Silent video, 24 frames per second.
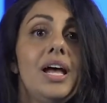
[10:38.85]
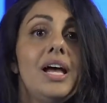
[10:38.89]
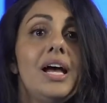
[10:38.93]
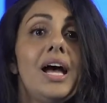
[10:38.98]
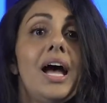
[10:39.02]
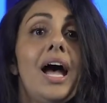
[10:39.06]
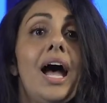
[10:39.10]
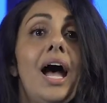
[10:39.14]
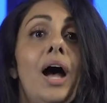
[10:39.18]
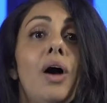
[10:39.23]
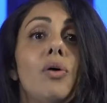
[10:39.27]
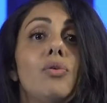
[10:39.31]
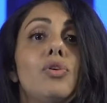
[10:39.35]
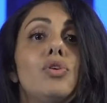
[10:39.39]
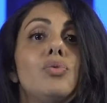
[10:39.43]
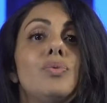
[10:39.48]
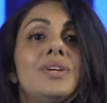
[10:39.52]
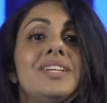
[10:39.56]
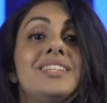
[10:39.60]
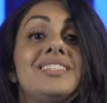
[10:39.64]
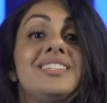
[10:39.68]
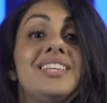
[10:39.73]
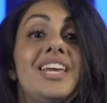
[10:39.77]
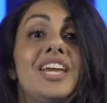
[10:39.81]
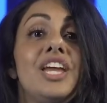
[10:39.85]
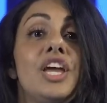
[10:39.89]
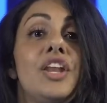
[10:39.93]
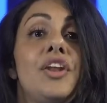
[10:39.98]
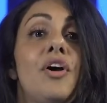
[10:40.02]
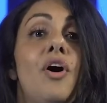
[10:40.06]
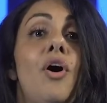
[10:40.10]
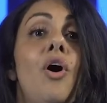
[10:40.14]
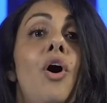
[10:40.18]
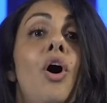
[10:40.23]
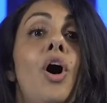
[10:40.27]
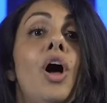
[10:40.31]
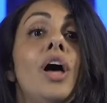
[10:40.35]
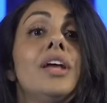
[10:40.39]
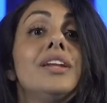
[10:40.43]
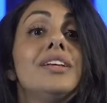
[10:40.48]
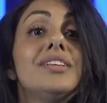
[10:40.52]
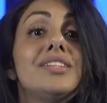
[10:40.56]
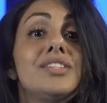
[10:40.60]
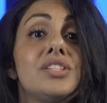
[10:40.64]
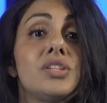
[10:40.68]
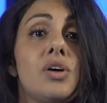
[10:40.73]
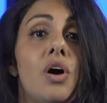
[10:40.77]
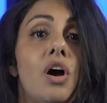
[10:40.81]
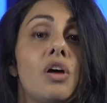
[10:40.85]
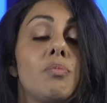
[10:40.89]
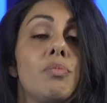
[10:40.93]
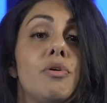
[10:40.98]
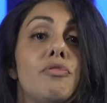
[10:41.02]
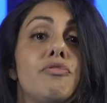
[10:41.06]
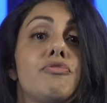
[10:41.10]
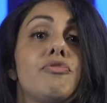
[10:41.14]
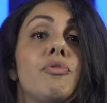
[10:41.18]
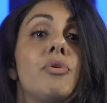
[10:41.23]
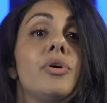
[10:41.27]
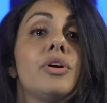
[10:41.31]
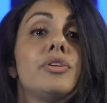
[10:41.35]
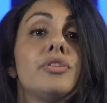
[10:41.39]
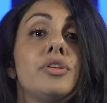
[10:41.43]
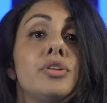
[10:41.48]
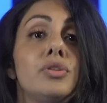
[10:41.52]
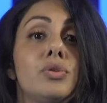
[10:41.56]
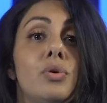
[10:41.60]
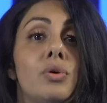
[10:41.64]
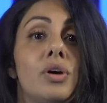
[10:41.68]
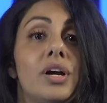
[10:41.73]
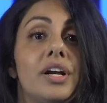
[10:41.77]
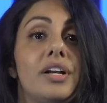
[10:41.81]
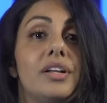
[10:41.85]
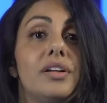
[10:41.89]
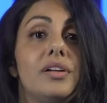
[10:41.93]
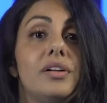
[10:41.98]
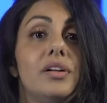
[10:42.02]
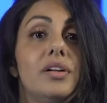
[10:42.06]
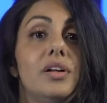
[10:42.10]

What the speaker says: How do we sing an honest song before the Lord